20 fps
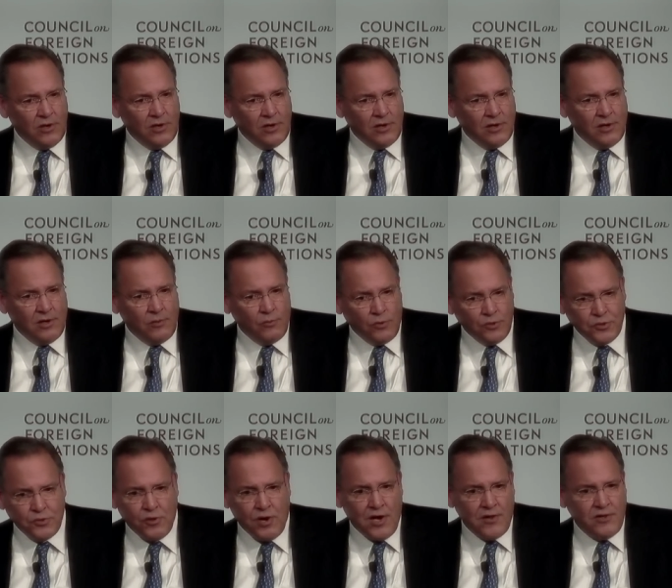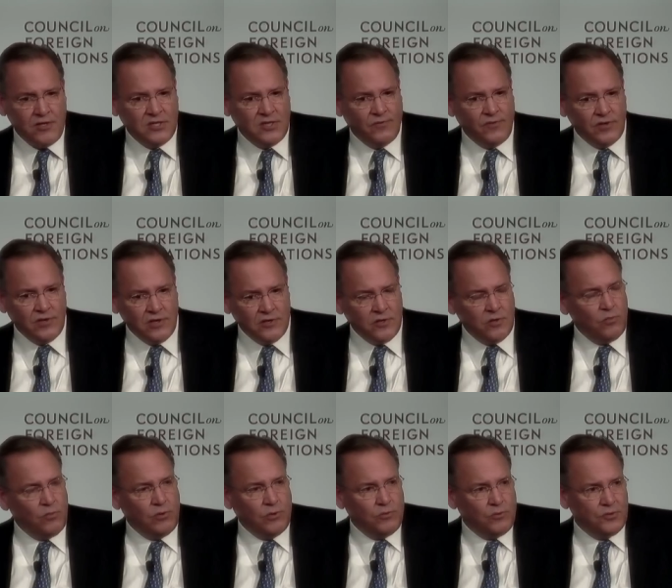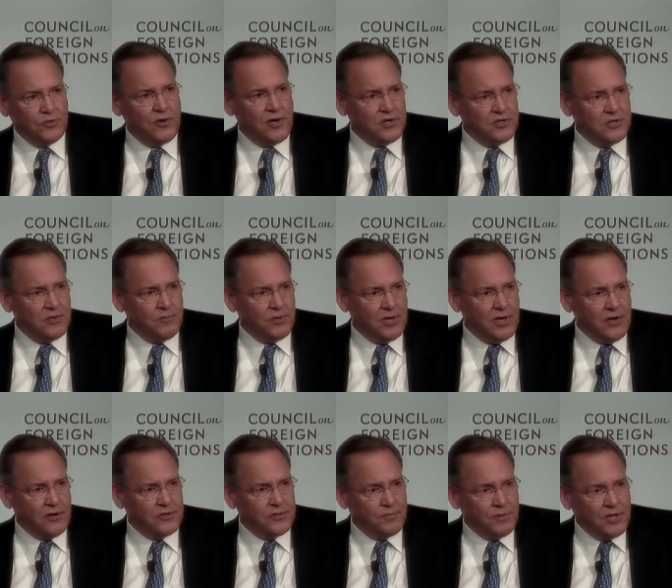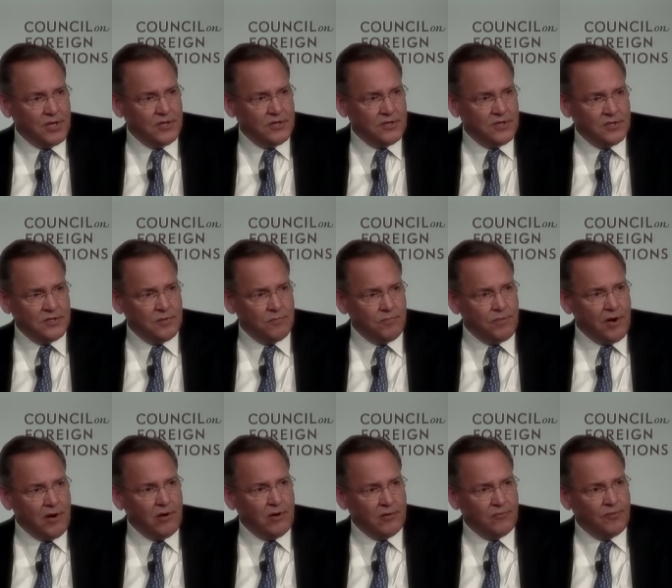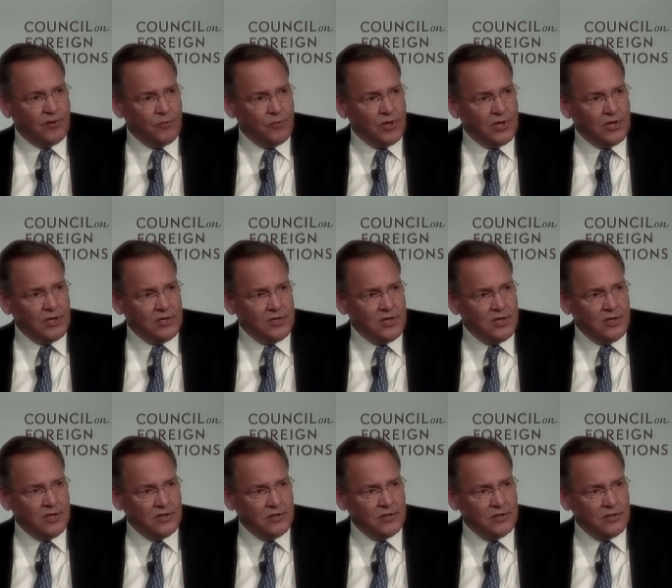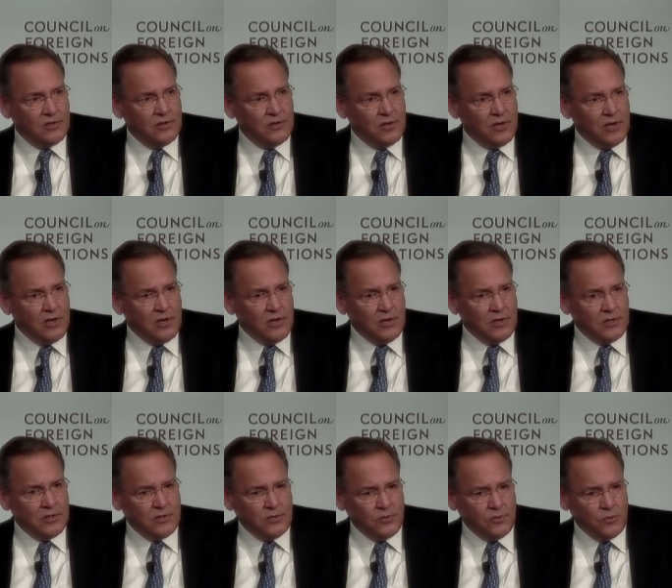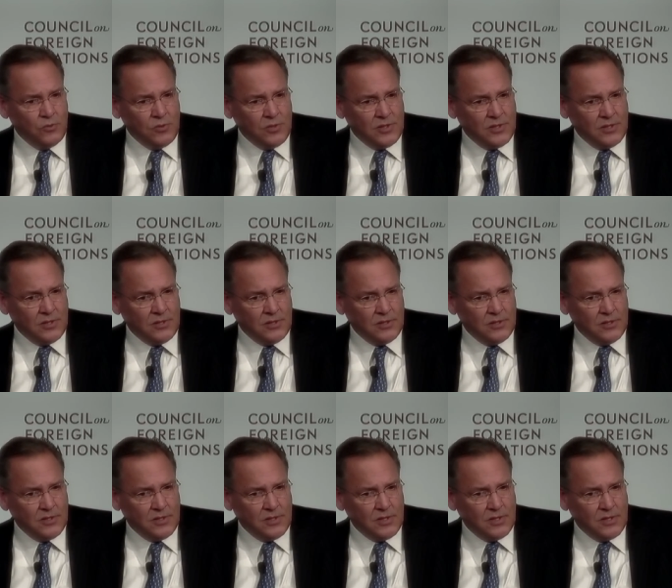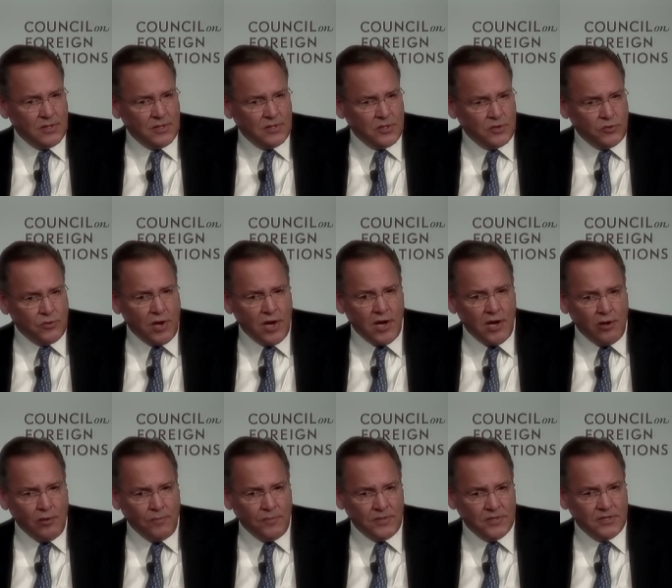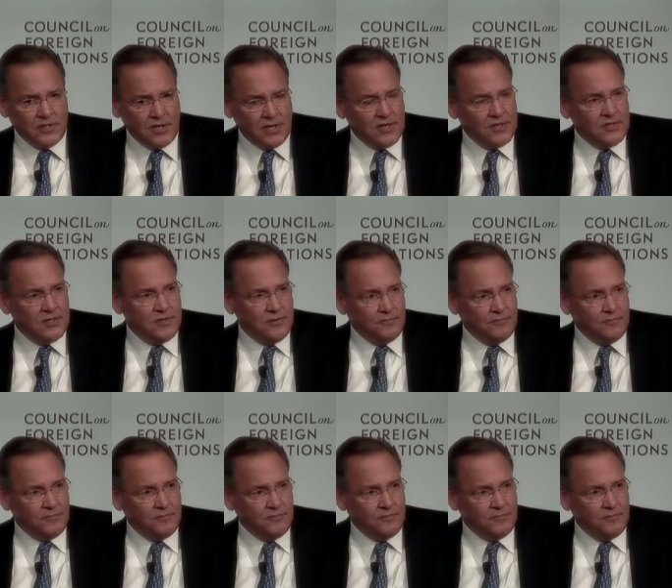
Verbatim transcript: Uh, we'll try this. If it doesn't work, we'll try something else. But it, it's imperative that we continue to, to, uh, to try and help these kids.